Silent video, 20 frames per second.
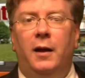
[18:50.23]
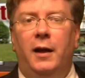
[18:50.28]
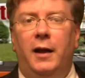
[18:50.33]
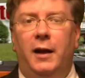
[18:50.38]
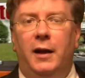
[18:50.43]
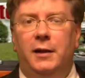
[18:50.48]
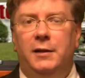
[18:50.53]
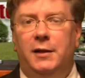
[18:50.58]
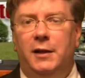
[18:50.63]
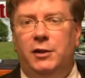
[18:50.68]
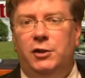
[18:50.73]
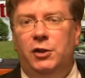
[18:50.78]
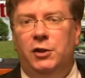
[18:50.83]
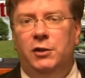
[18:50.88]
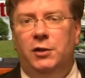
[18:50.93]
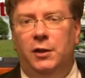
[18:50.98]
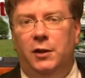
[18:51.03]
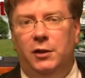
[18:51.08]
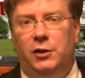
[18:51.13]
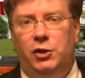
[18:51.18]
In addition
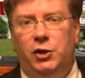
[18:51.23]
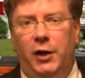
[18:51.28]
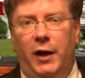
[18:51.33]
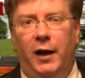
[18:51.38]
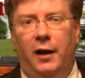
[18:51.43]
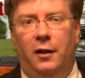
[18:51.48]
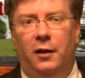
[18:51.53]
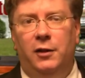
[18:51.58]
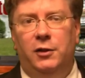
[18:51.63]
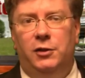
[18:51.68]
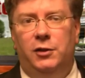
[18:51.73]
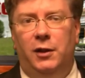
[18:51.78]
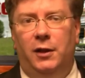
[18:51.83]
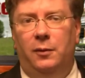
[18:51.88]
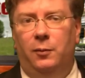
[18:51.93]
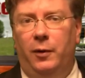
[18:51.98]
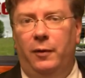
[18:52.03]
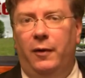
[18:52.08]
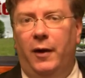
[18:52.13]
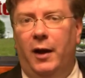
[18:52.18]
to the challenge
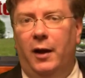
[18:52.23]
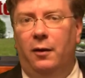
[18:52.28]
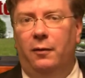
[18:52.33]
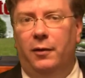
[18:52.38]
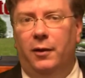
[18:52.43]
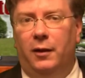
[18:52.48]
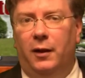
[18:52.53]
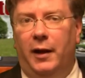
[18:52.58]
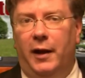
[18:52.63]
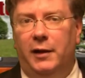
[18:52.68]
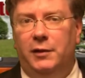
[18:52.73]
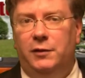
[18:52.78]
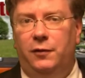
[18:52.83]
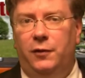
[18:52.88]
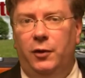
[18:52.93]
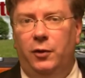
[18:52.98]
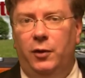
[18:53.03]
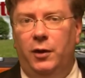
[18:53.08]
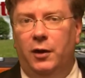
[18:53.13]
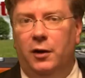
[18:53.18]
that we've had over the last
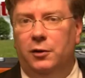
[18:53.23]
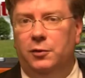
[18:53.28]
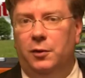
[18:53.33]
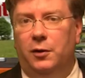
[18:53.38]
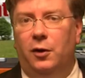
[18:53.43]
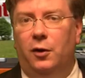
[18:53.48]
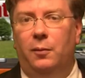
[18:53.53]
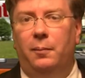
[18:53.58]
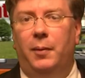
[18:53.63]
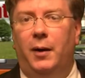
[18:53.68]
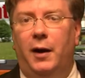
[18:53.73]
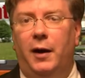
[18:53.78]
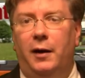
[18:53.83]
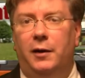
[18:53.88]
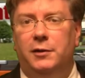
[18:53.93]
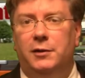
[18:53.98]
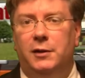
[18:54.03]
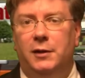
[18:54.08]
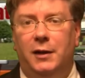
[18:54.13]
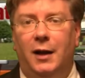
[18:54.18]
few years with home
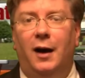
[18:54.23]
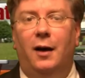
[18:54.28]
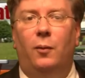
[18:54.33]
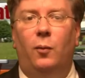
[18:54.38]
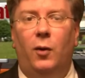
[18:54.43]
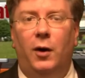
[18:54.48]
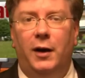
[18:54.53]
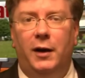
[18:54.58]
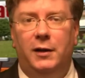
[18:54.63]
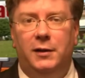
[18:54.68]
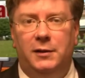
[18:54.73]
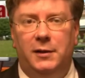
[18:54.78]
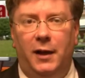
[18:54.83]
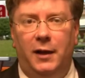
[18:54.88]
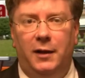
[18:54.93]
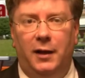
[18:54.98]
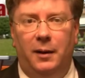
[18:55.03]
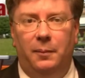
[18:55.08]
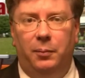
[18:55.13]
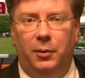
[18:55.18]
buyers not wanting to
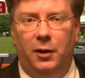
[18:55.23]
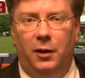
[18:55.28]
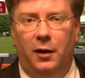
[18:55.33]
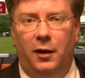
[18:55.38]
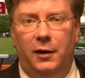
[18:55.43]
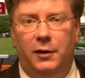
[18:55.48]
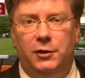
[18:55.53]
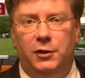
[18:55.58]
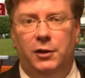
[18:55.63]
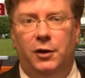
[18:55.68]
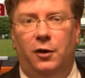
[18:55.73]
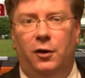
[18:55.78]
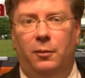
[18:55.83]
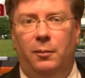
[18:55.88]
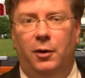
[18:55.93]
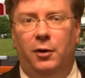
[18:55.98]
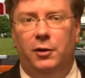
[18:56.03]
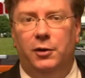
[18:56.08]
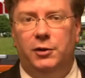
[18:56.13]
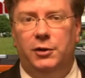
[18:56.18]
take that plunge into home
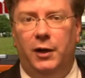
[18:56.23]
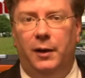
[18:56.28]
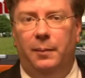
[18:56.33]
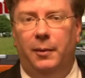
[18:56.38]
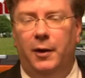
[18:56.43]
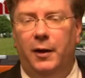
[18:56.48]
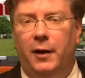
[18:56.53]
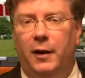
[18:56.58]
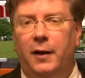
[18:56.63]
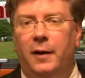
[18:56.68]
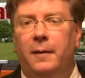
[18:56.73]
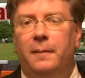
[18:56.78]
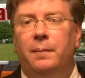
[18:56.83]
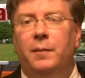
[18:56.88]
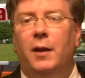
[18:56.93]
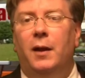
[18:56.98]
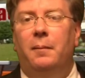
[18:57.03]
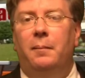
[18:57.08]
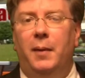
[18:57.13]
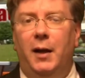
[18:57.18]
ownership,
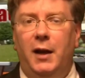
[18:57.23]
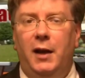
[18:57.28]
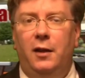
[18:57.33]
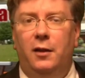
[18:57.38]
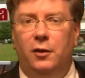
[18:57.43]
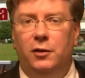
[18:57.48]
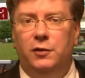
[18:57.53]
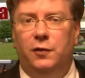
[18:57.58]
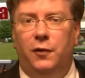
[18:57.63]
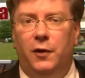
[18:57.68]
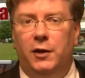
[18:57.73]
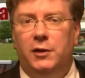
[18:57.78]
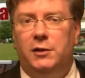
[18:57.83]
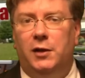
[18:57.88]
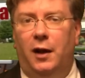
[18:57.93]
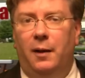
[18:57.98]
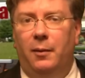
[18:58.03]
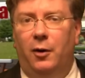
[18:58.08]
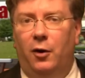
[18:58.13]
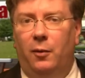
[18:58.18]
Many of those
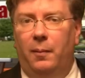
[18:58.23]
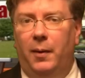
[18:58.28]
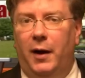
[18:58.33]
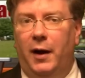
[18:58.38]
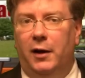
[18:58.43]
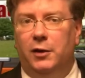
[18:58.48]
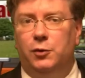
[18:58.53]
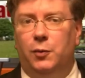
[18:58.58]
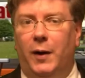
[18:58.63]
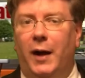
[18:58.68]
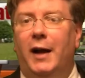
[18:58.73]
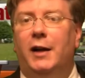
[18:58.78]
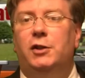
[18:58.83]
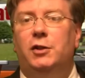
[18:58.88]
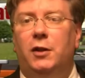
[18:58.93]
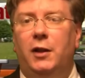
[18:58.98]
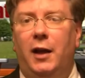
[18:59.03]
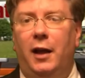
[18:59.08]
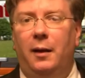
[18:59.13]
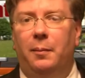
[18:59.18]
first-time homebuyers were
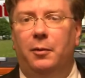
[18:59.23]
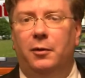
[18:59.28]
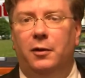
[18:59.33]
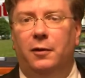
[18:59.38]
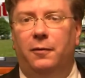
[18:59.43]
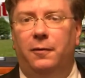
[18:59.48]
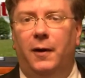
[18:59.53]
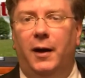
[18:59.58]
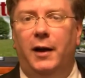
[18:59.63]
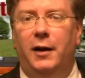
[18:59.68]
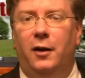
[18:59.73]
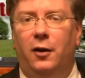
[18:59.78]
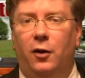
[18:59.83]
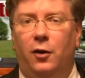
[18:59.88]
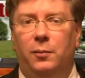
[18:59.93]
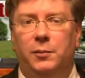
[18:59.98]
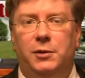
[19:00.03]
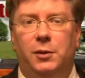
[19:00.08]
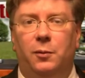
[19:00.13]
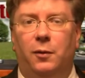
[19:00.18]
actually able to find
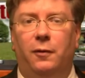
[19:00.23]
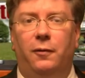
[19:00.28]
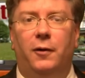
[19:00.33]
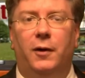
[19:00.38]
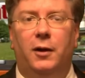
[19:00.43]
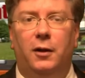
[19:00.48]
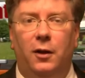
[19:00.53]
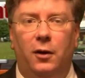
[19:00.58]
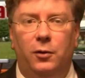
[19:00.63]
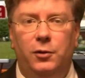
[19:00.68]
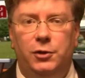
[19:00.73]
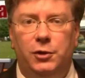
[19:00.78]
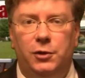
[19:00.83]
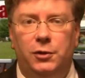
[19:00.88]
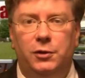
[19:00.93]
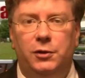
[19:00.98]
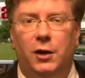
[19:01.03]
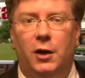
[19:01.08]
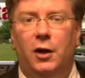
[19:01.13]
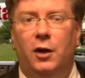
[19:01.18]
homes that were
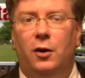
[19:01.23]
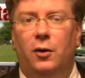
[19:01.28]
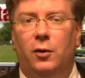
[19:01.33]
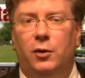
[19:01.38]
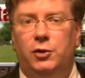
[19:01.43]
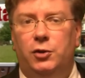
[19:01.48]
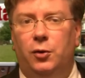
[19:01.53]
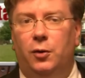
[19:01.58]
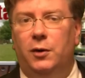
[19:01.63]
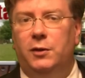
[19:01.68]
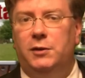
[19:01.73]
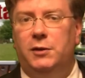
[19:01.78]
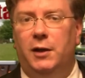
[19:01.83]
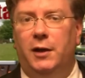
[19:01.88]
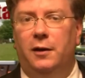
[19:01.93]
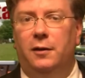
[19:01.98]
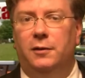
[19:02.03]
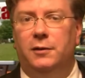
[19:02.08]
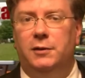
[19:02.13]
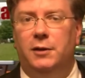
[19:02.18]
foreclosures or short
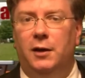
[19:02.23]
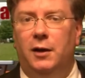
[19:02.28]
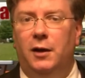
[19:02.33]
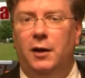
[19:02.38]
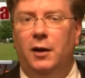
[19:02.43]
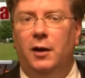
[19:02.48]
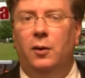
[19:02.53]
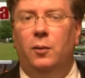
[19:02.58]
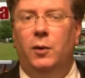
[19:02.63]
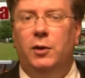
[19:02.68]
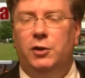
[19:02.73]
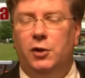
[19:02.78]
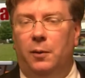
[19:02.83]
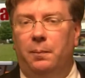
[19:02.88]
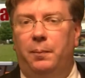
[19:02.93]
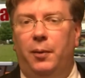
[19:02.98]
sales, which are